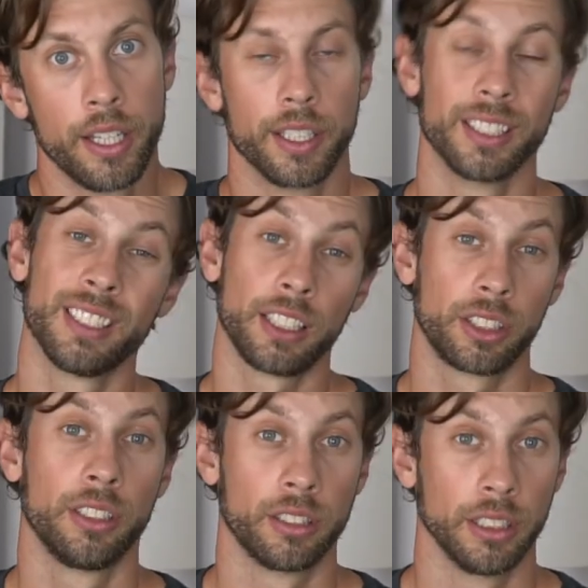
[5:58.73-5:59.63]
This is
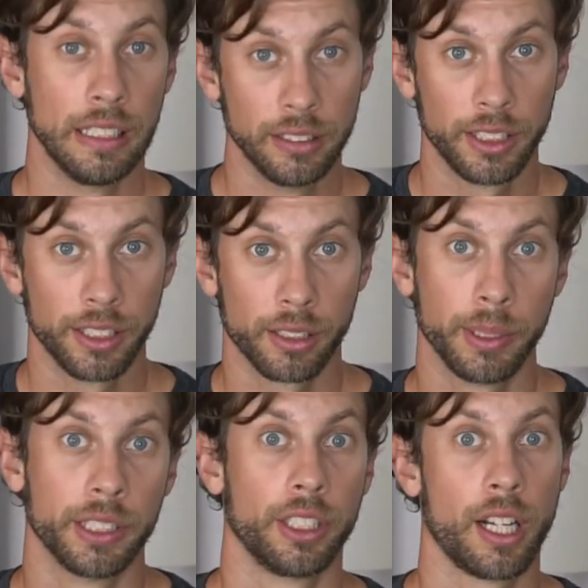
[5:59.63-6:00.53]
actually a little easier
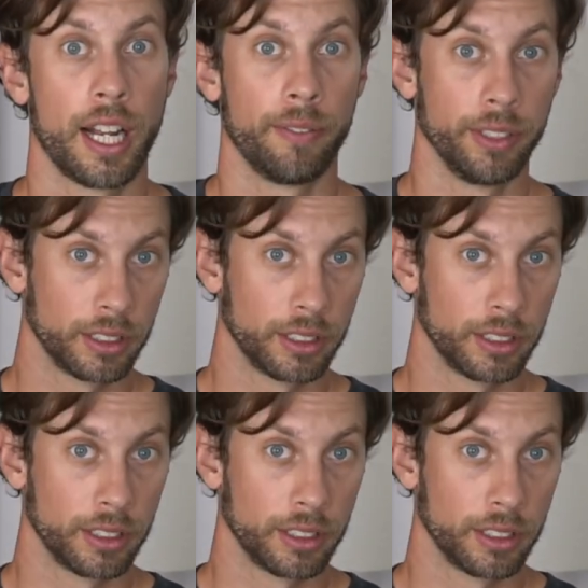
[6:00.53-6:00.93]
because you're not having